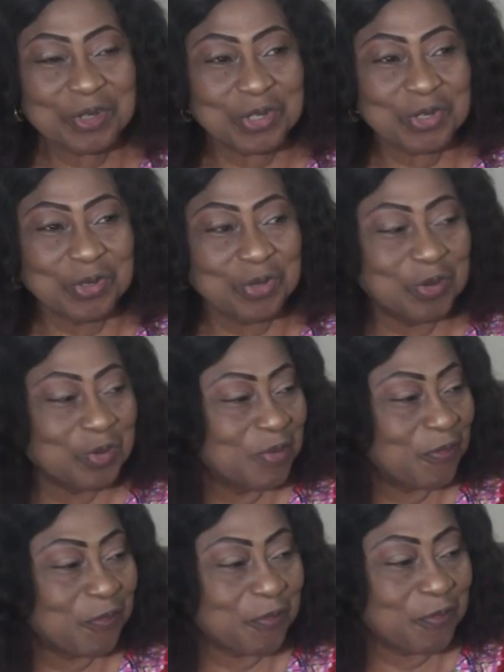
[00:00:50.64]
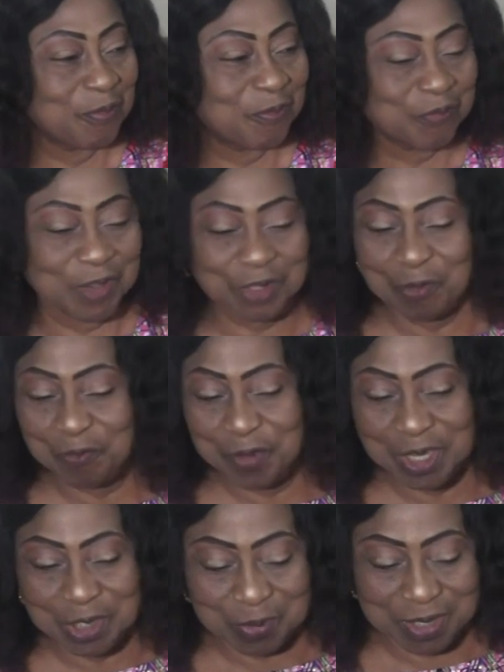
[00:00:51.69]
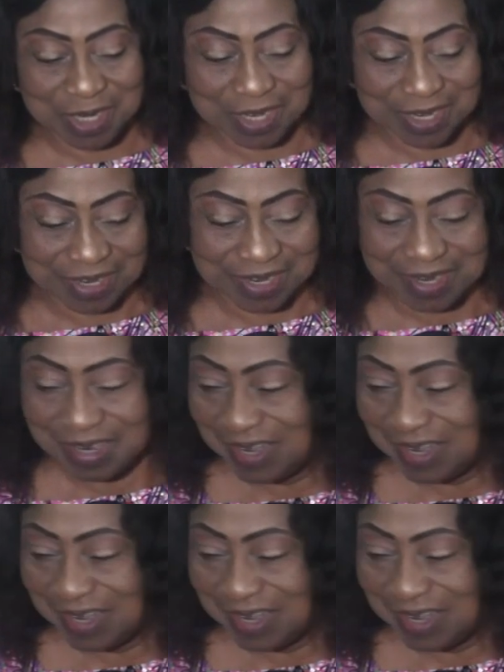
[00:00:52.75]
to face with the